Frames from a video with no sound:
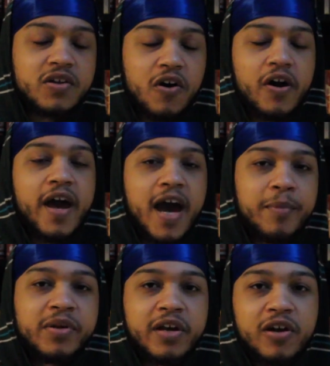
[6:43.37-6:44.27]
I saw
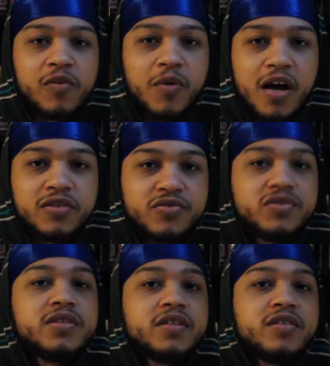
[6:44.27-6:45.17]
it happen to Aaron
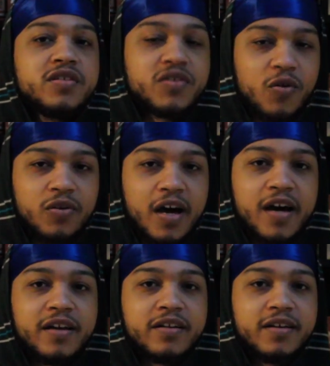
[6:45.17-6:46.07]
Rodgers and his
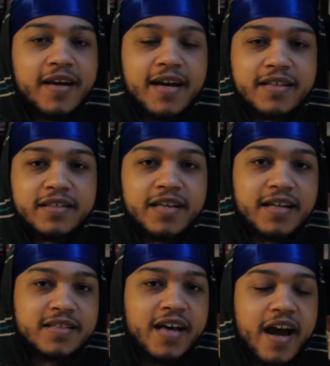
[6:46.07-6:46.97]
O-line. He
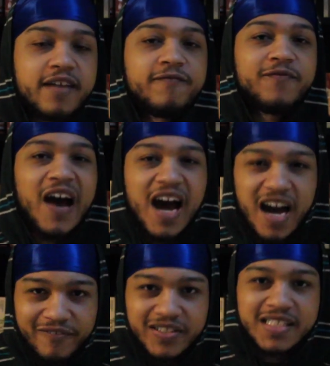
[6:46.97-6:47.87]
got sacked
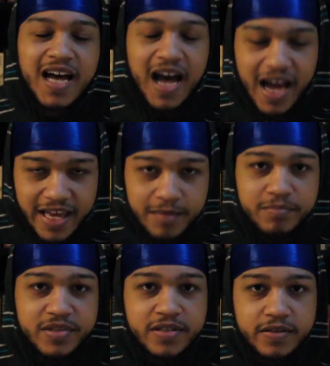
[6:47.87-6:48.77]
5
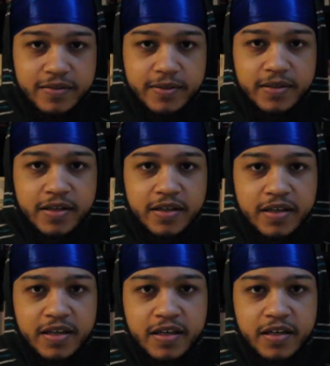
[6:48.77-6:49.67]
times.
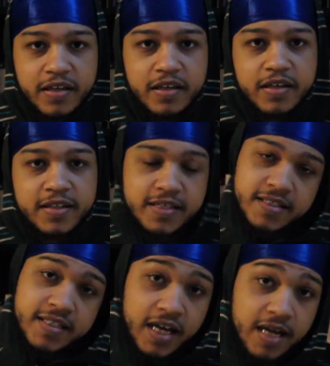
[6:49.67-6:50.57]

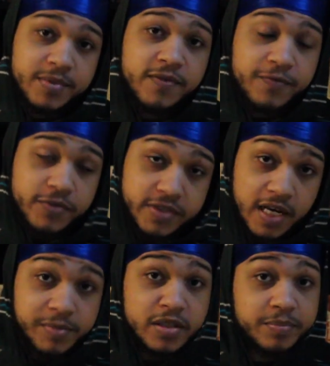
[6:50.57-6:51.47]
6 times the
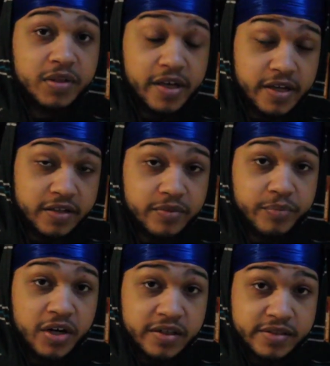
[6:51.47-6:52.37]
first time he
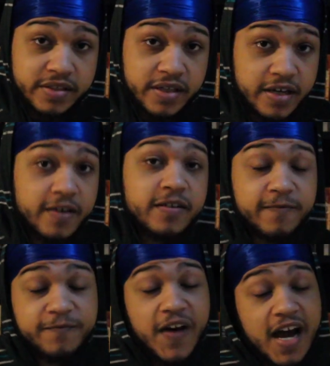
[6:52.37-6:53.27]
played the Bucs,
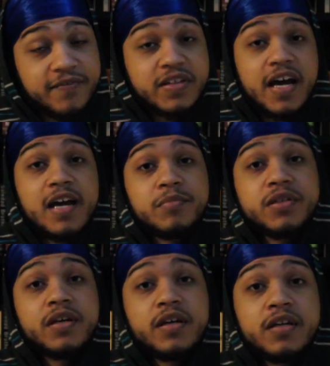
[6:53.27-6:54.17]
and then 5
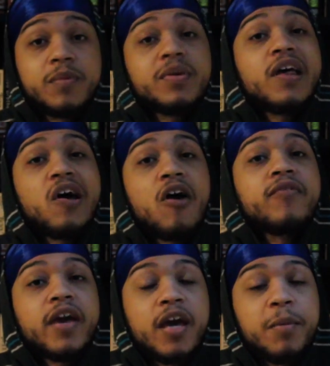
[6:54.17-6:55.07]
times in the
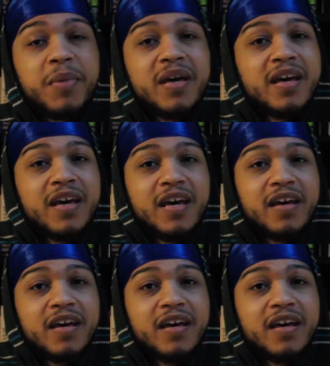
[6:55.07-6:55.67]
playoff game.